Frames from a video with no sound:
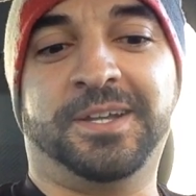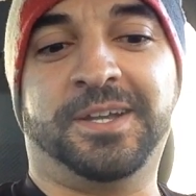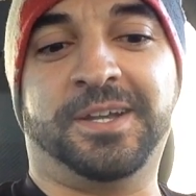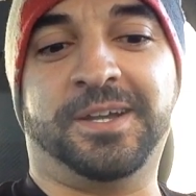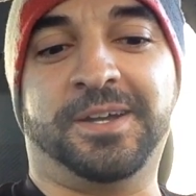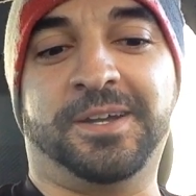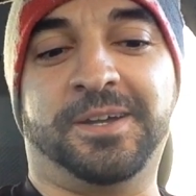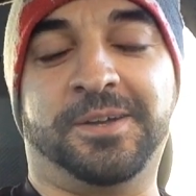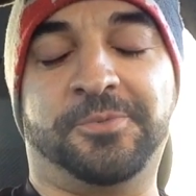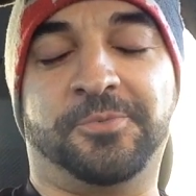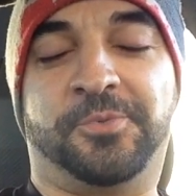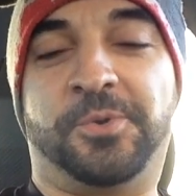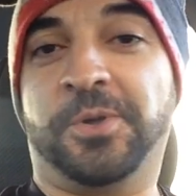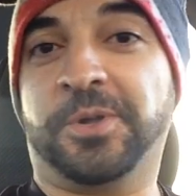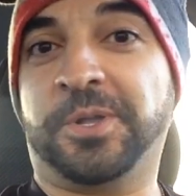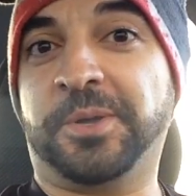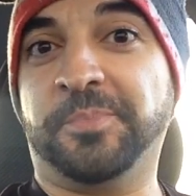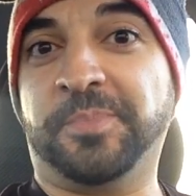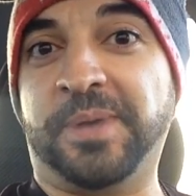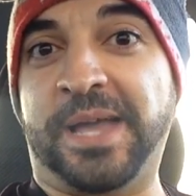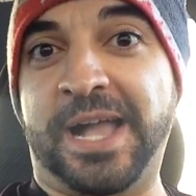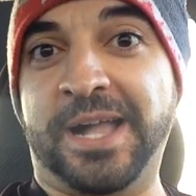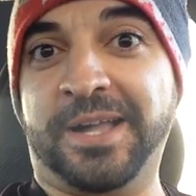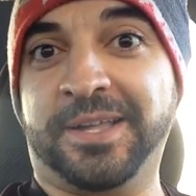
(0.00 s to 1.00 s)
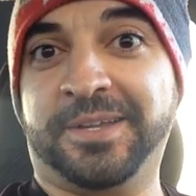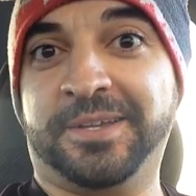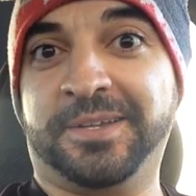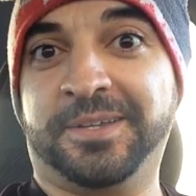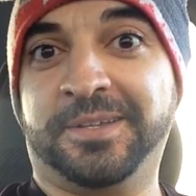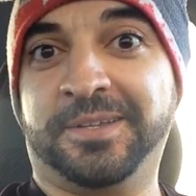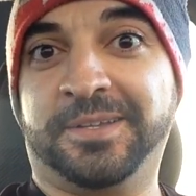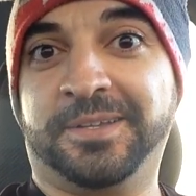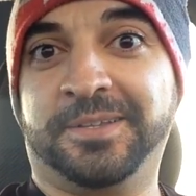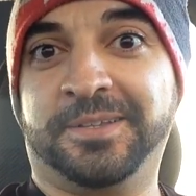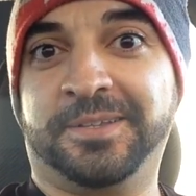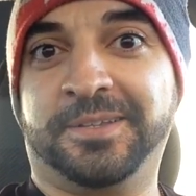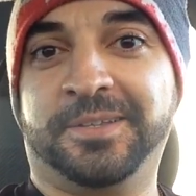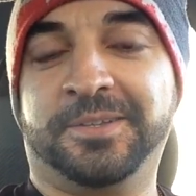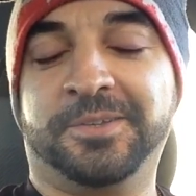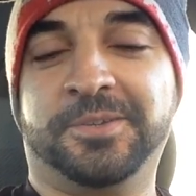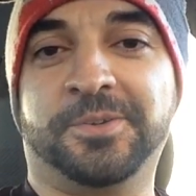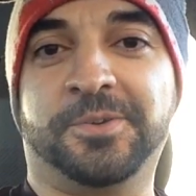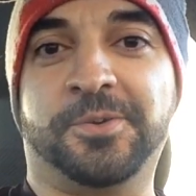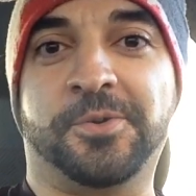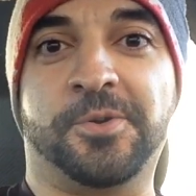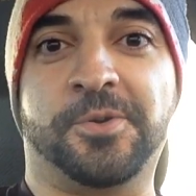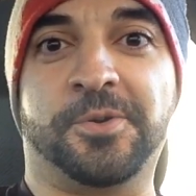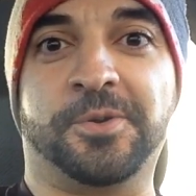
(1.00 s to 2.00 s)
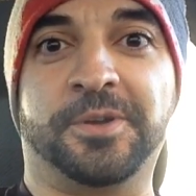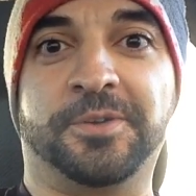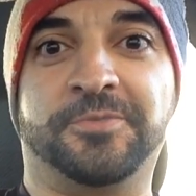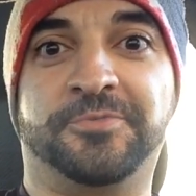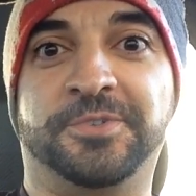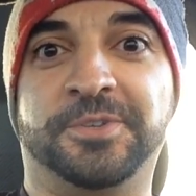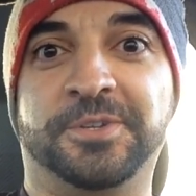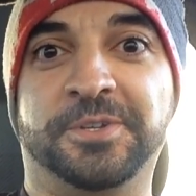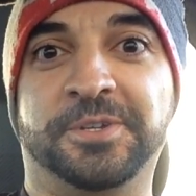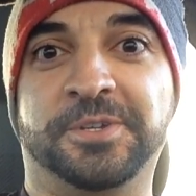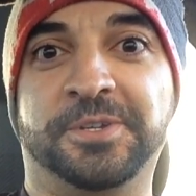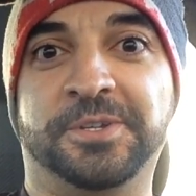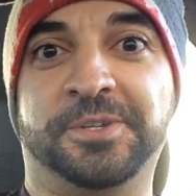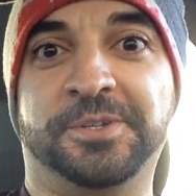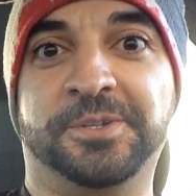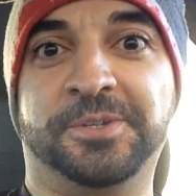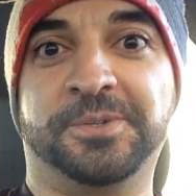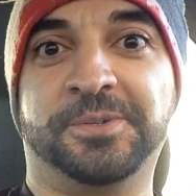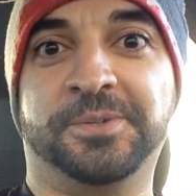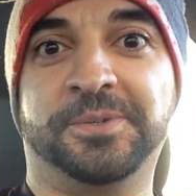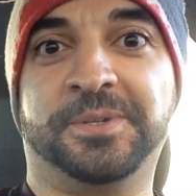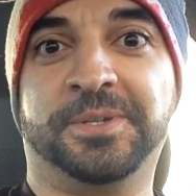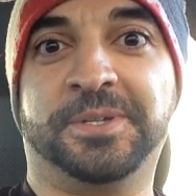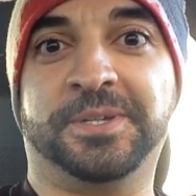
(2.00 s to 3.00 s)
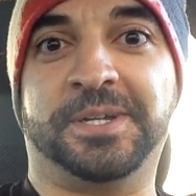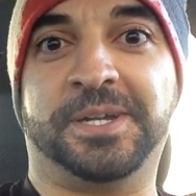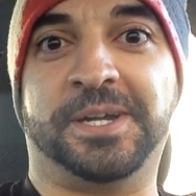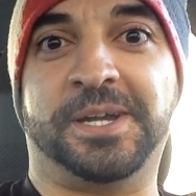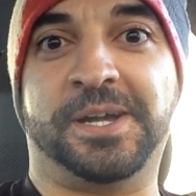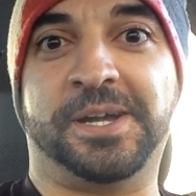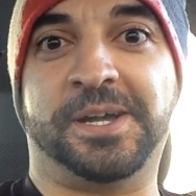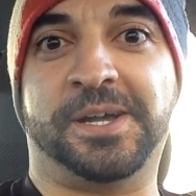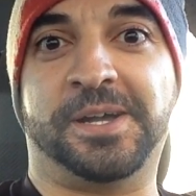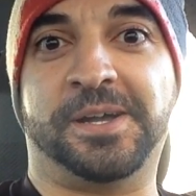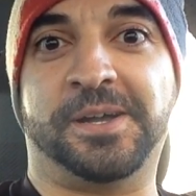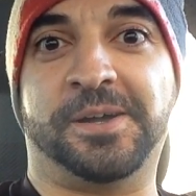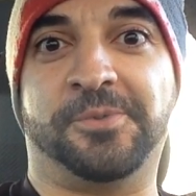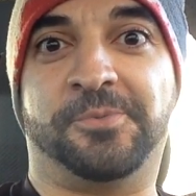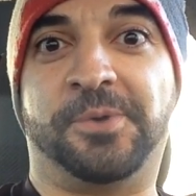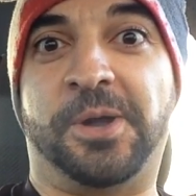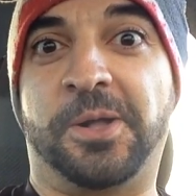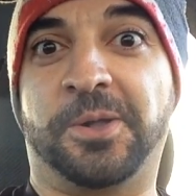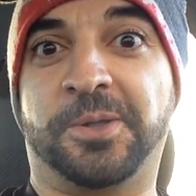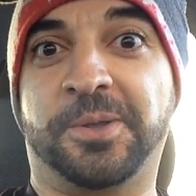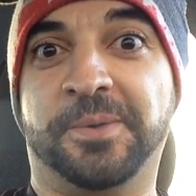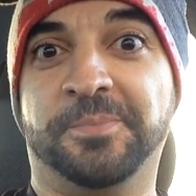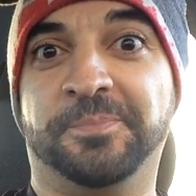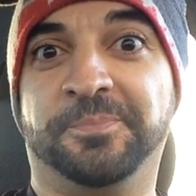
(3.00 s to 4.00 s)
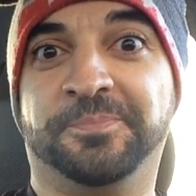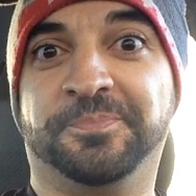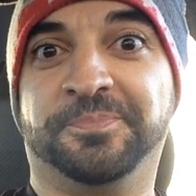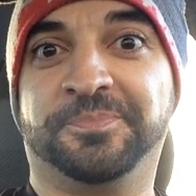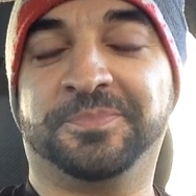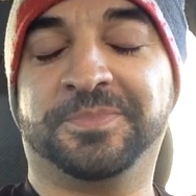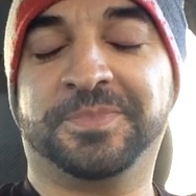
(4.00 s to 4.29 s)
Welcome back, or if you're new, welcome.